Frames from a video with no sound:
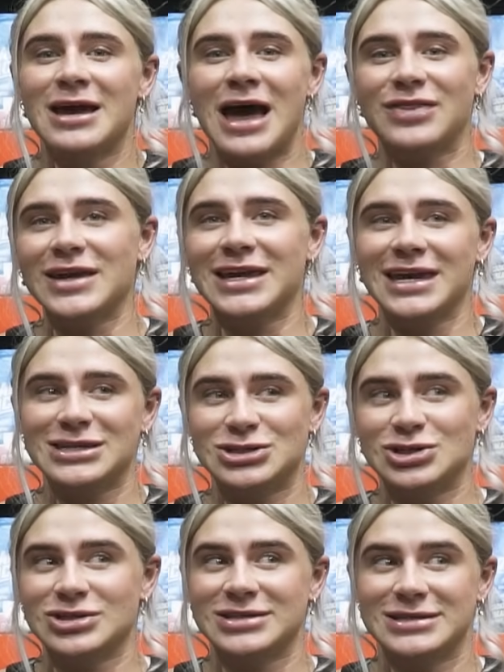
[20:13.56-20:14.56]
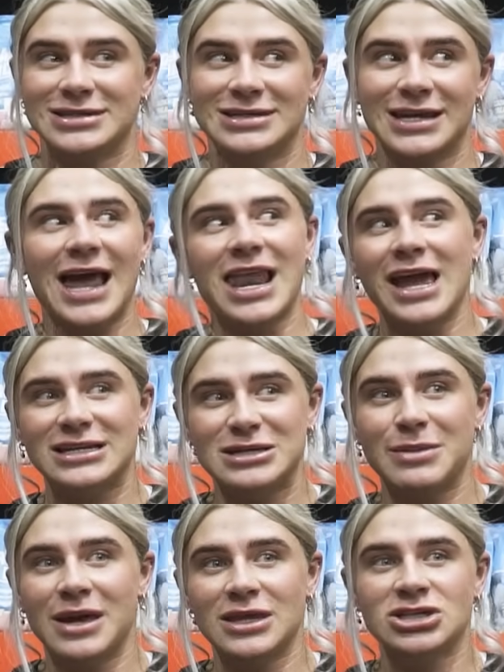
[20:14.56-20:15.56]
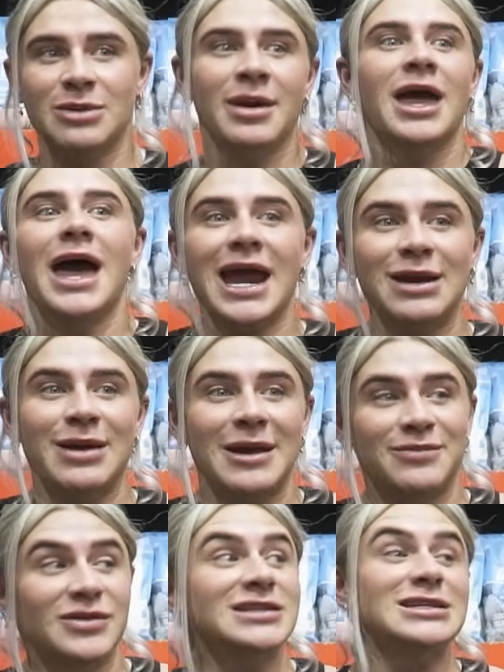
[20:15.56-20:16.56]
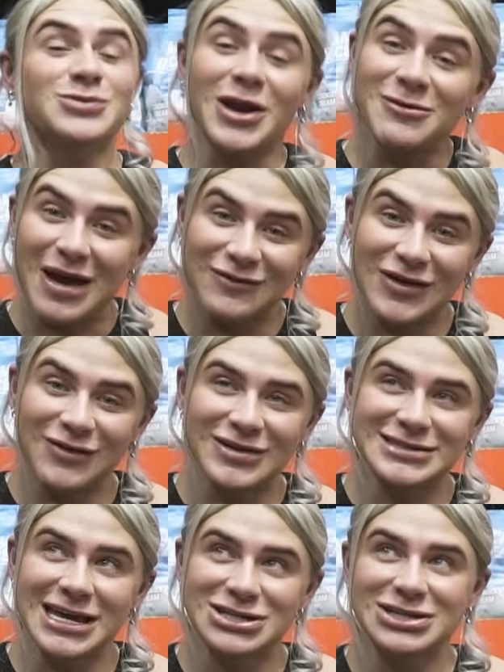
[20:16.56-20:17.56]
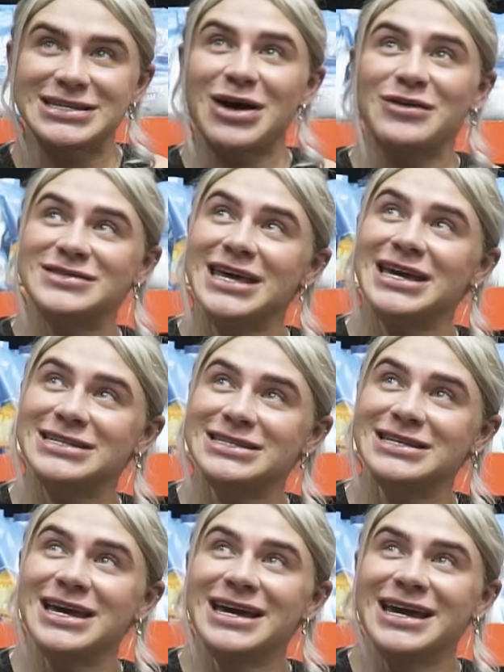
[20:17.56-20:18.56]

I think it's just, I like to be at the gym. Anyway, this is one of my favourite sessions out of 6.